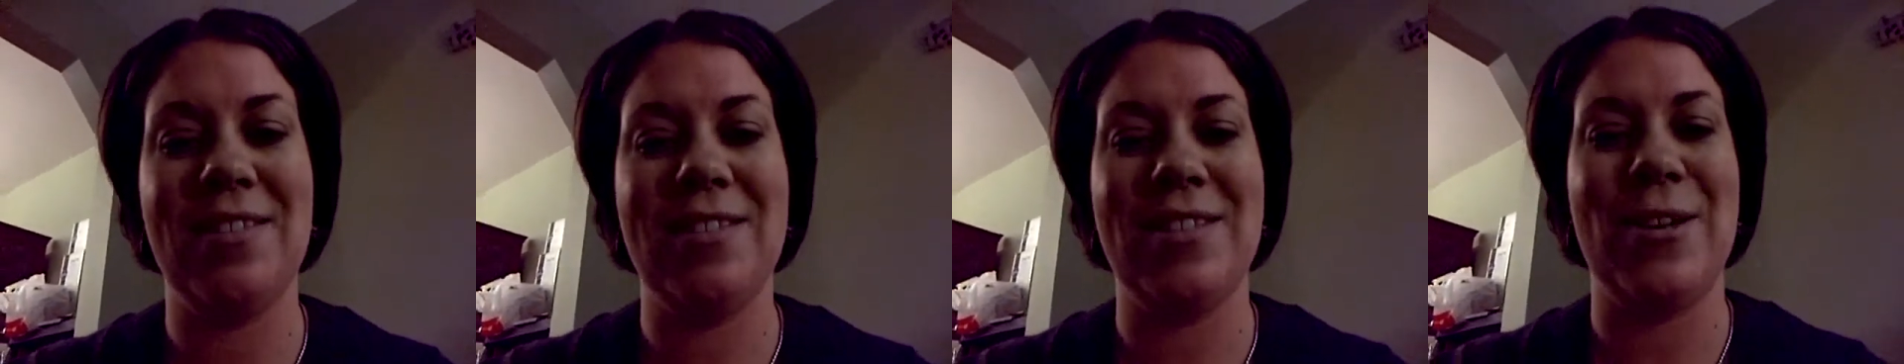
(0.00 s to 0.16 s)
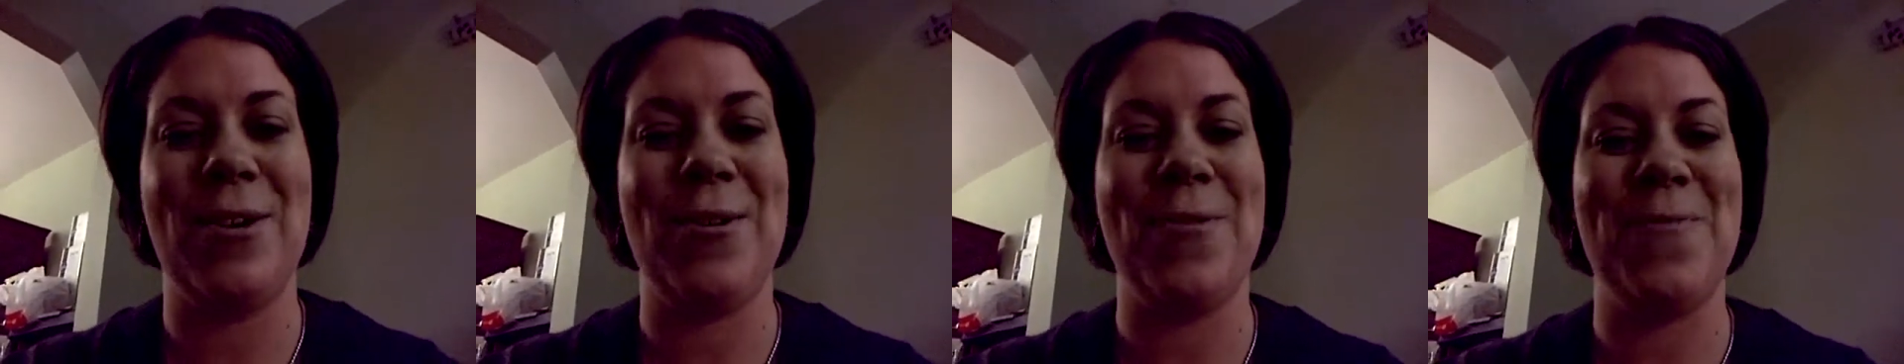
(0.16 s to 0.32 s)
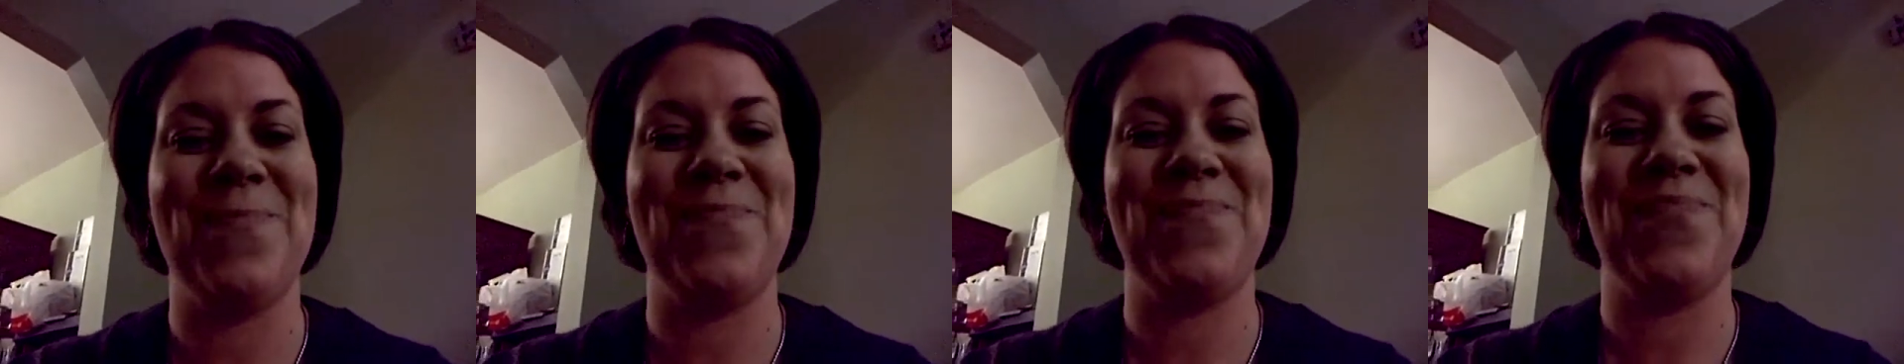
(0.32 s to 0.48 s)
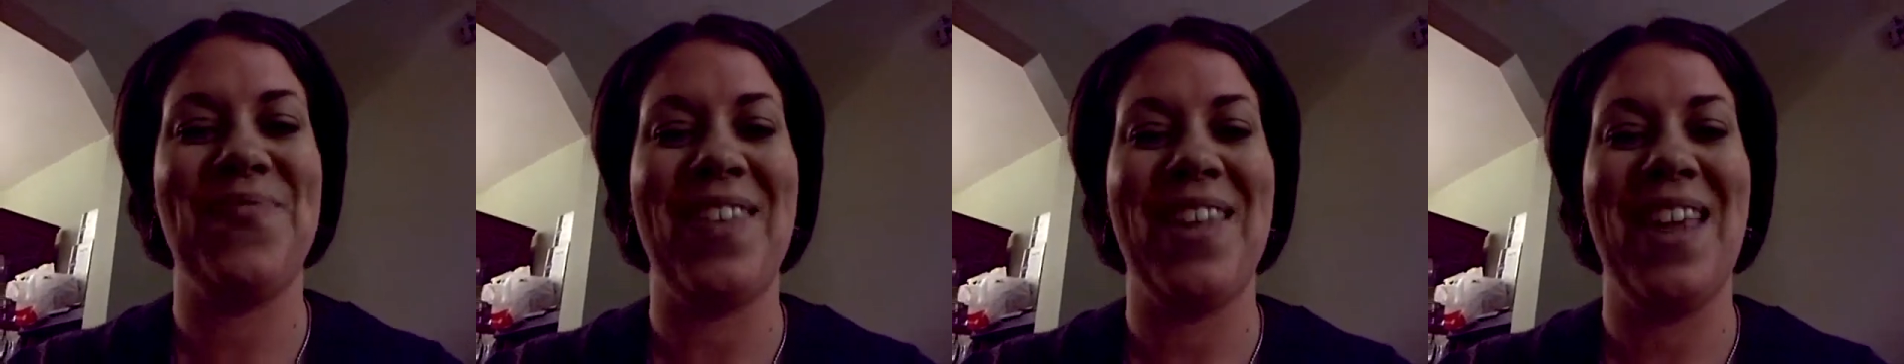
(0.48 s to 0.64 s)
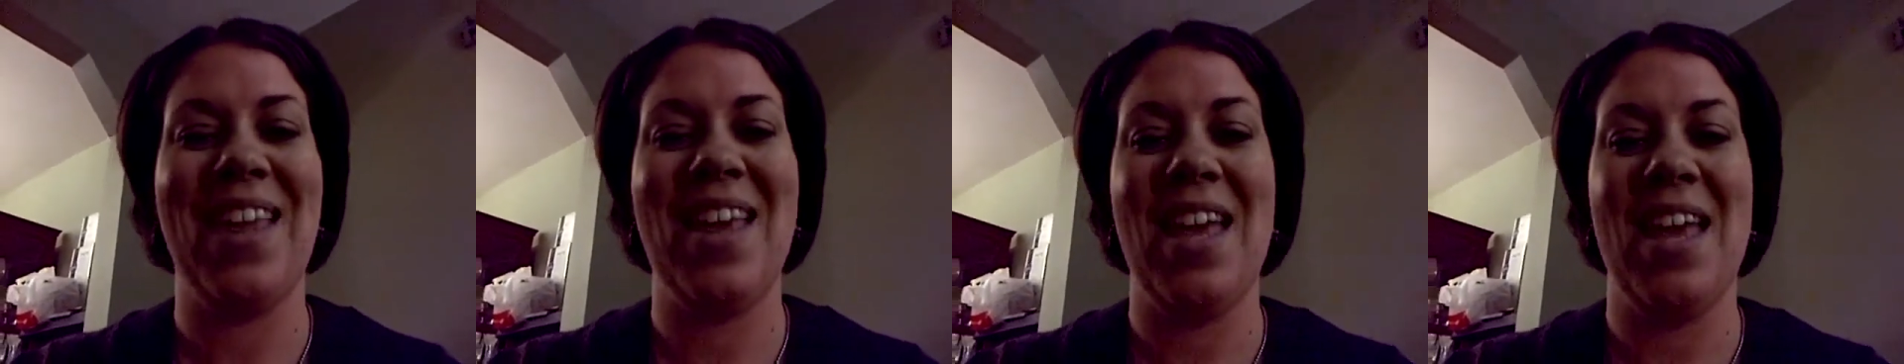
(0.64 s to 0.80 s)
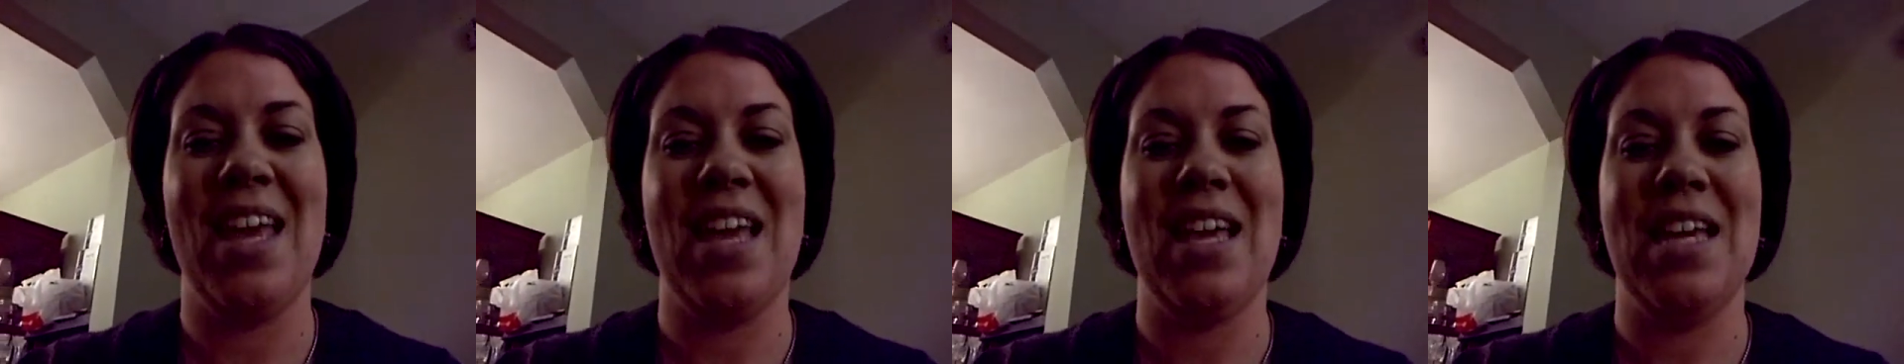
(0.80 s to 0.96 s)
So
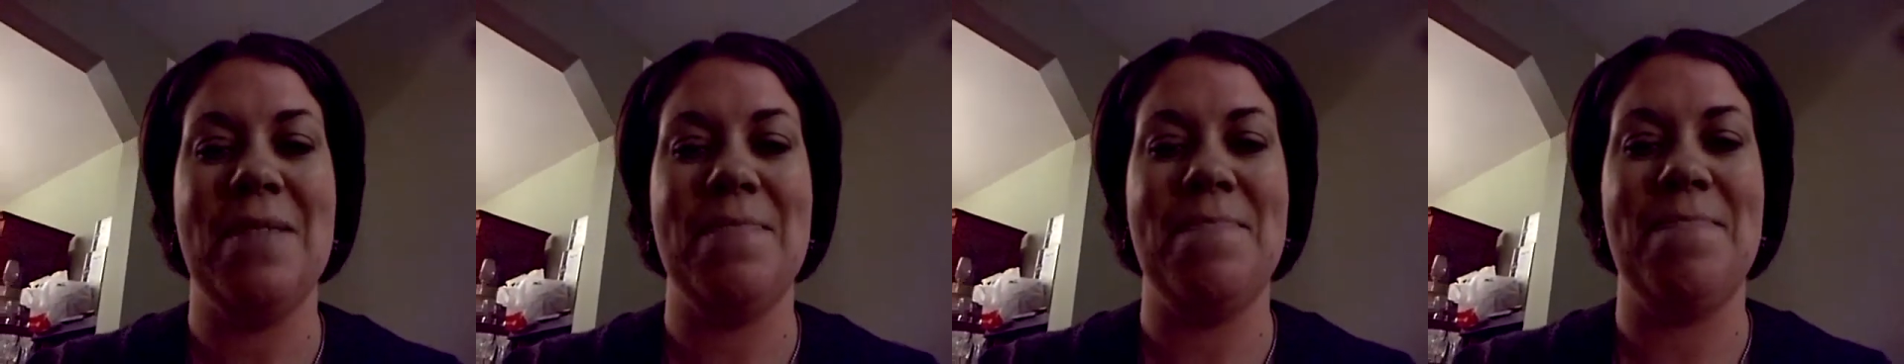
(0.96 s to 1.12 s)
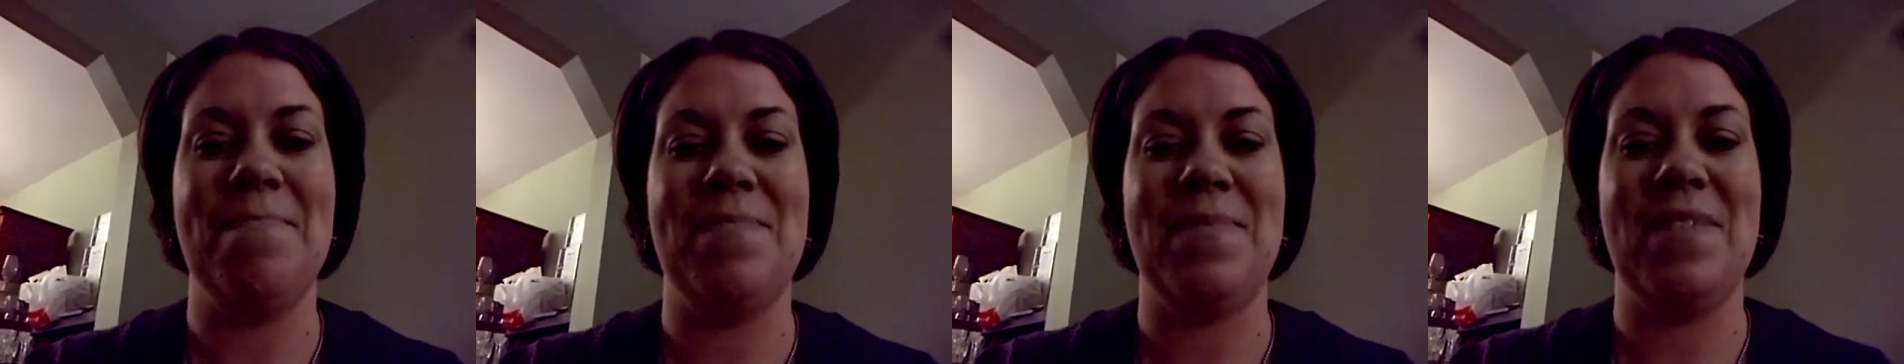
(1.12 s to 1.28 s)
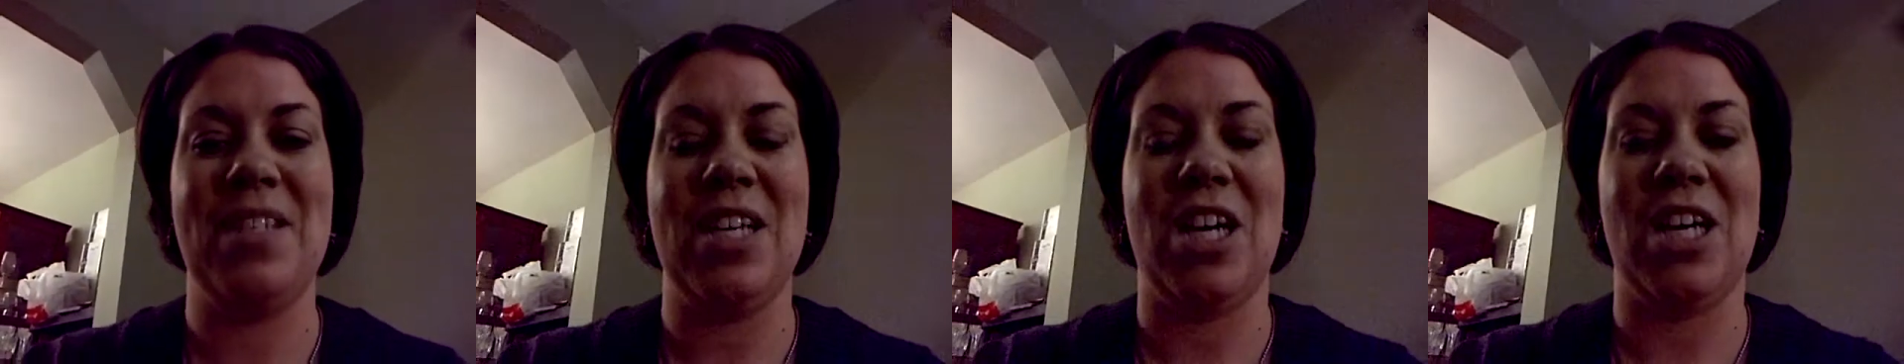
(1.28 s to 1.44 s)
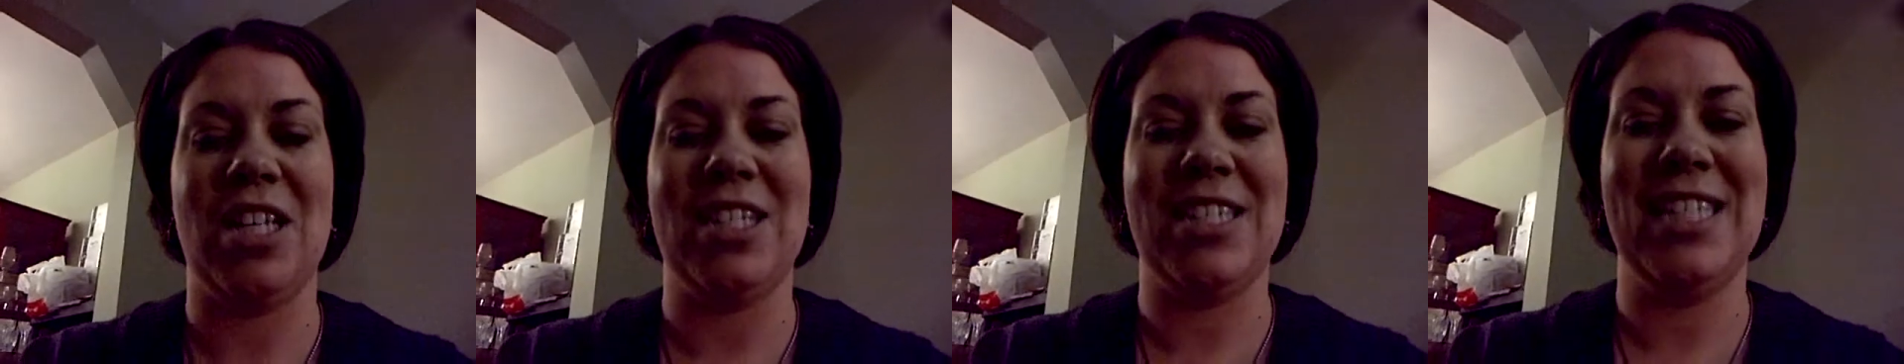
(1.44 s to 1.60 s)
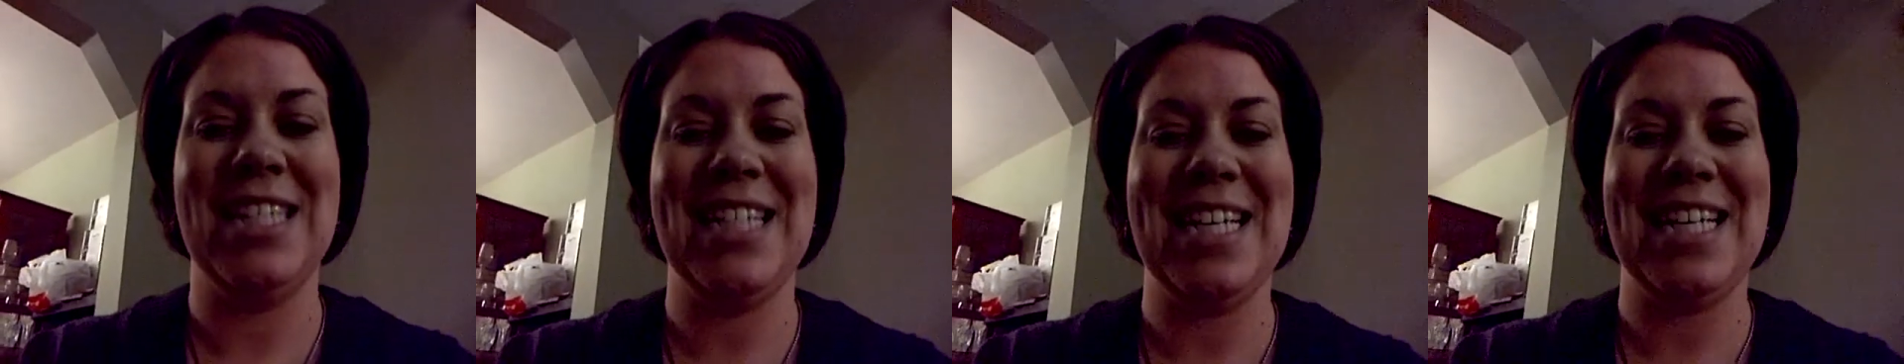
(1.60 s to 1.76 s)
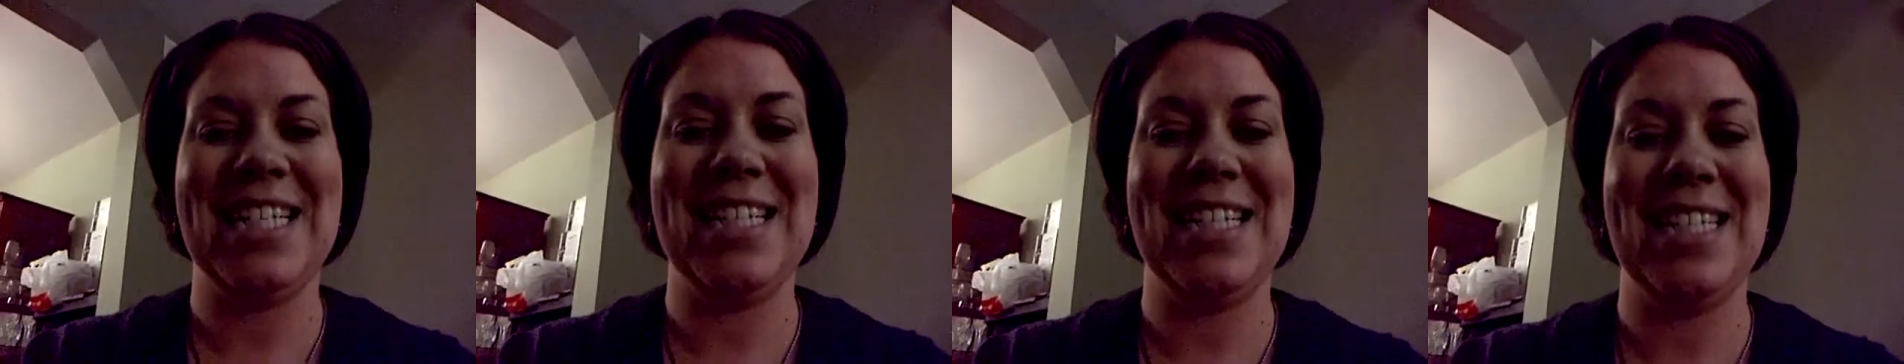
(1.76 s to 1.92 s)
talk to you next